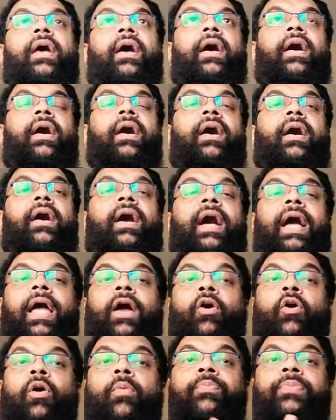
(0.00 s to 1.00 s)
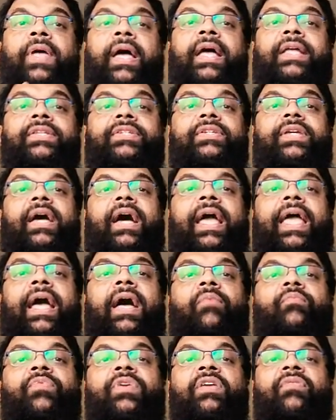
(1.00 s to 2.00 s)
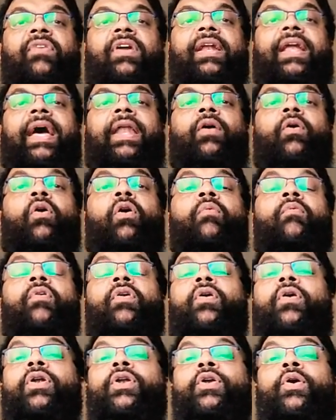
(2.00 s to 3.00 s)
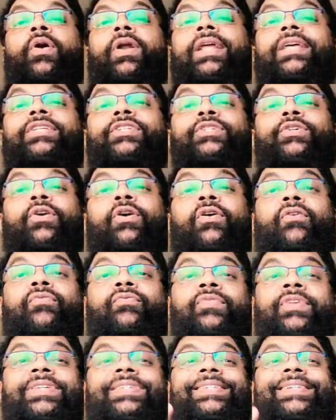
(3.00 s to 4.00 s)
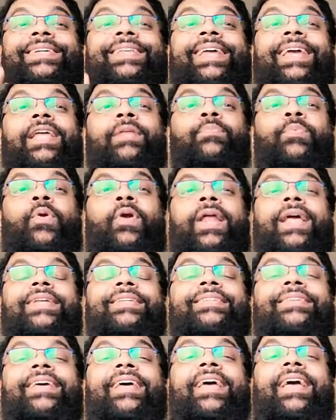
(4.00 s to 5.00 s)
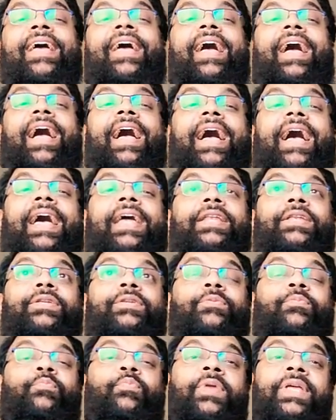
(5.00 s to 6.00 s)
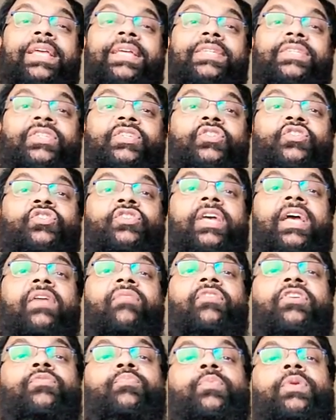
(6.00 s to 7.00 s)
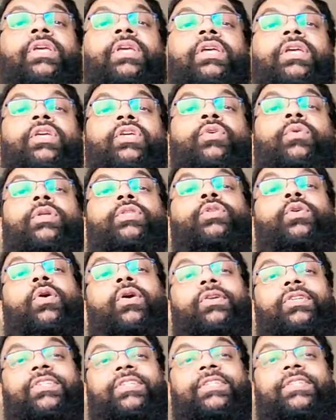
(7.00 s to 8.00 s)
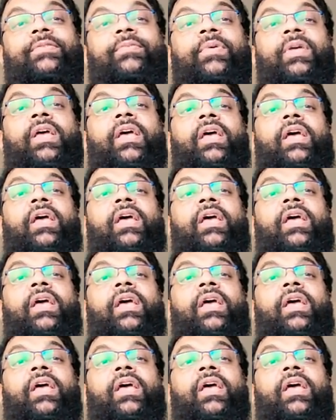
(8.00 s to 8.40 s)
I hope that I have given an overall knowledge of this great product, and please share with me your thoughts.